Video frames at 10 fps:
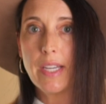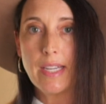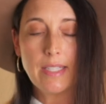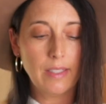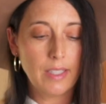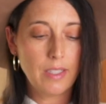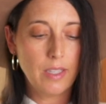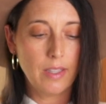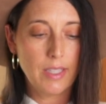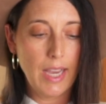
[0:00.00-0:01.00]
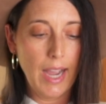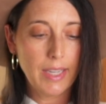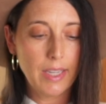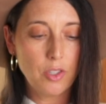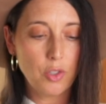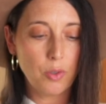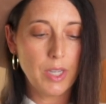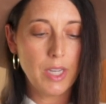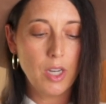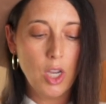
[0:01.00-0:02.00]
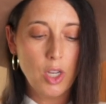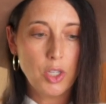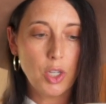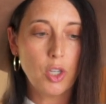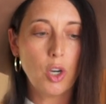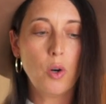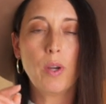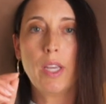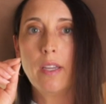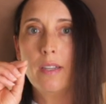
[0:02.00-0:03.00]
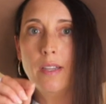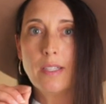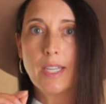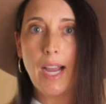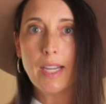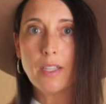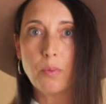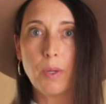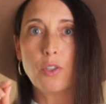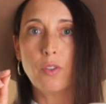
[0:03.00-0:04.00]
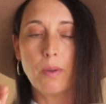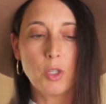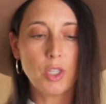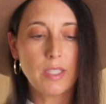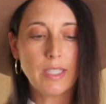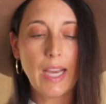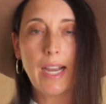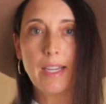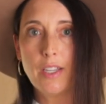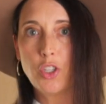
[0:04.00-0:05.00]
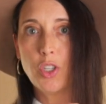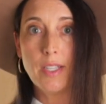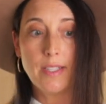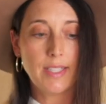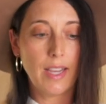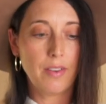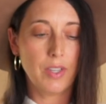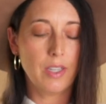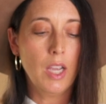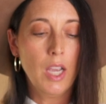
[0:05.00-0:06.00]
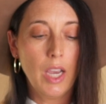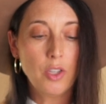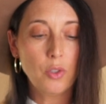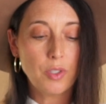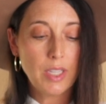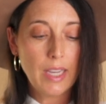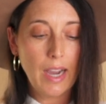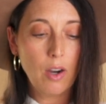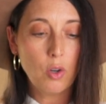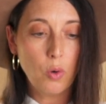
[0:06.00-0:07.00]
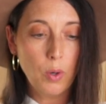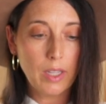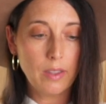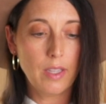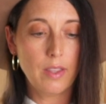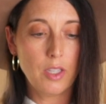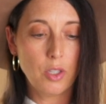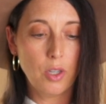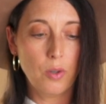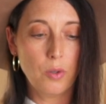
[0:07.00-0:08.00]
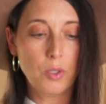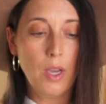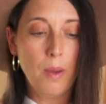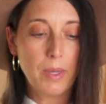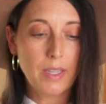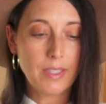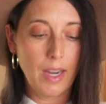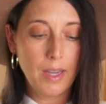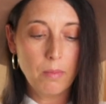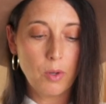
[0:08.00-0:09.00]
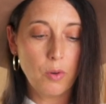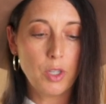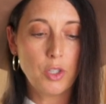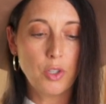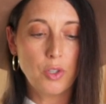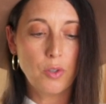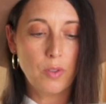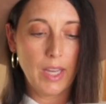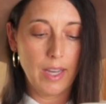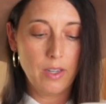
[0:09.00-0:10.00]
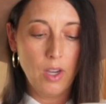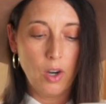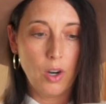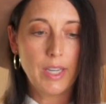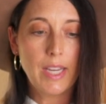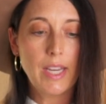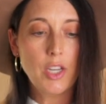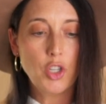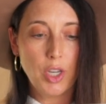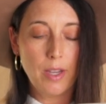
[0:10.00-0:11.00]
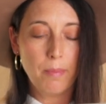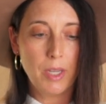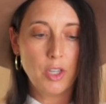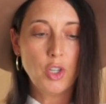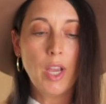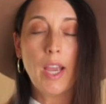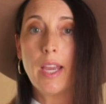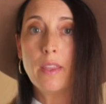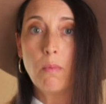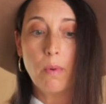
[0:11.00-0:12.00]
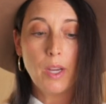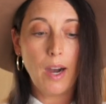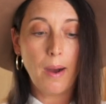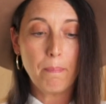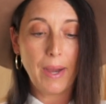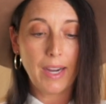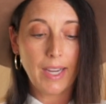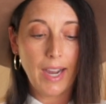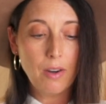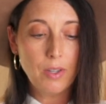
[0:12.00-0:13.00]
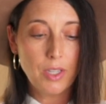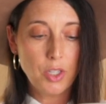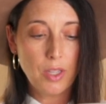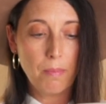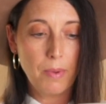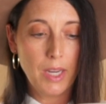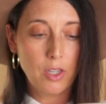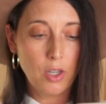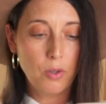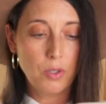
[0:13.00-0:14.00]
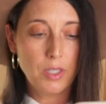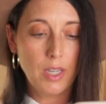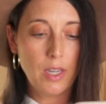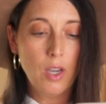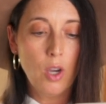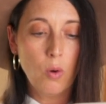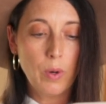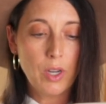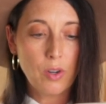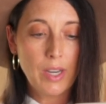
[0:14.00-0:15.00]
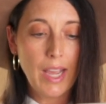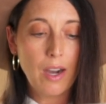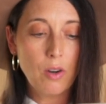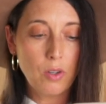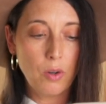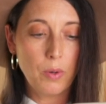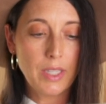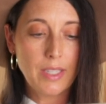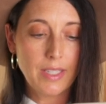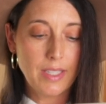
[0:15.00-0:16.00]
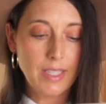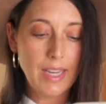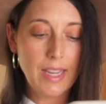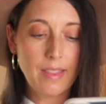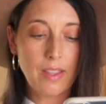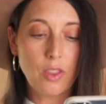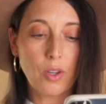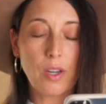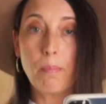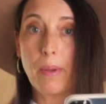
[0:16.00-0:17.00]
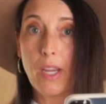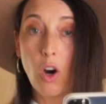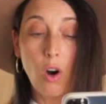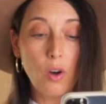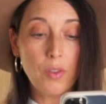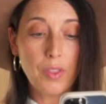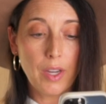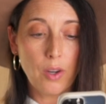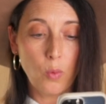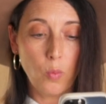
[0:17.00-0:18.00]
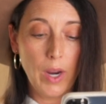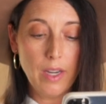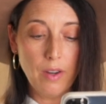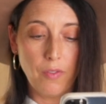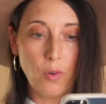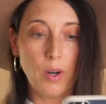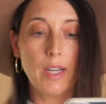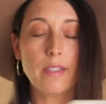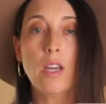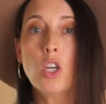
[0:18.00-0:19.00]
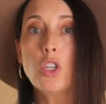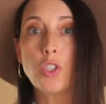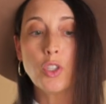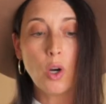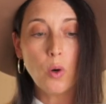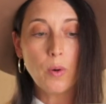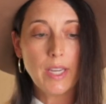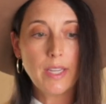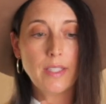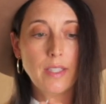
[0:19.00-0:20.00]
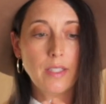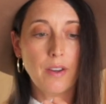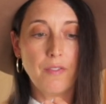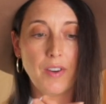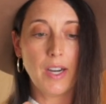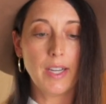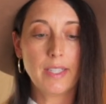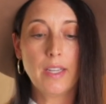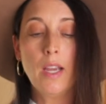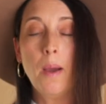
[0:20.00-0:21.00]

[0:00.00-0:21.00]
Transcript: easily into the tagging screen to go in, tag inspirational images, tag kitchen, and save it. And you'll see how quickly this goes because I am going to do that on each image. And then when we hop back out into the main Cosee, we are now going to see that they're going to be all there waiting for us. So easy to find.